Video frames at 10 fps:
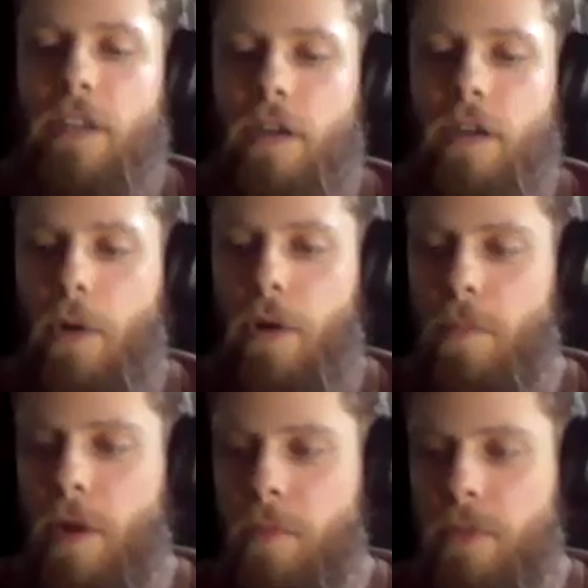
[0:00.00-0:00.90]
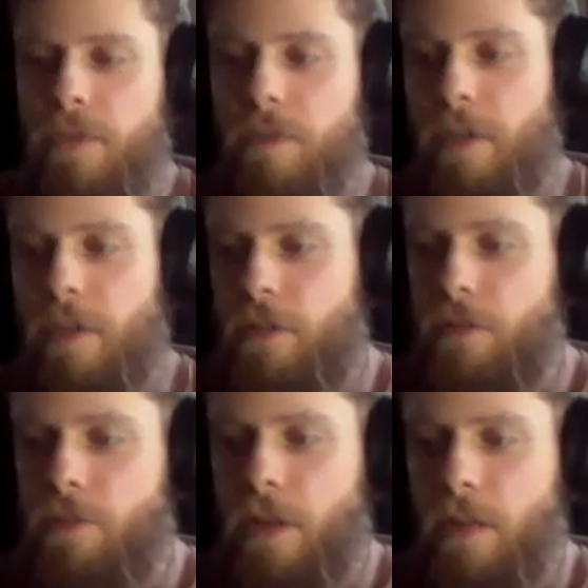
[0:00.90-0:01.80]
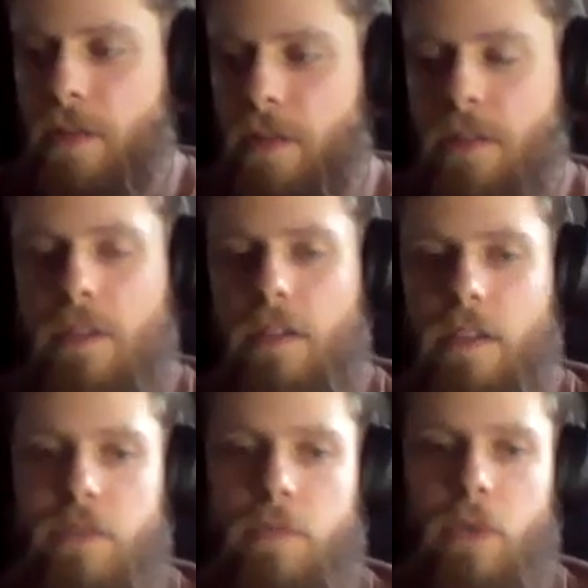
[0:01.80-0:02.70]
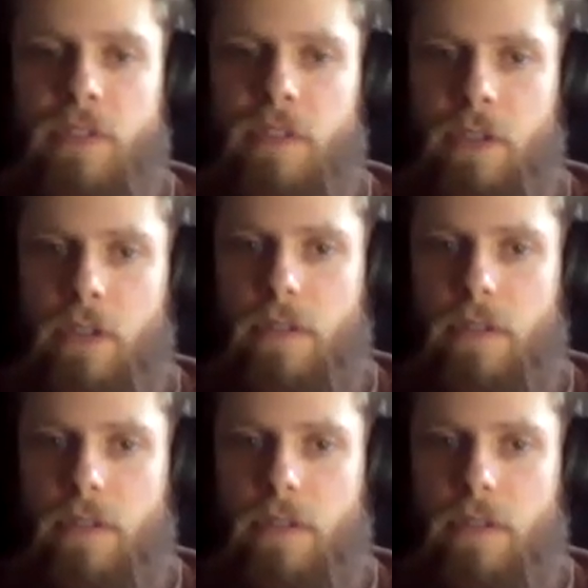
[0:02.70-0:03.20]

think Komodo pump was a really good one. If you boys ever got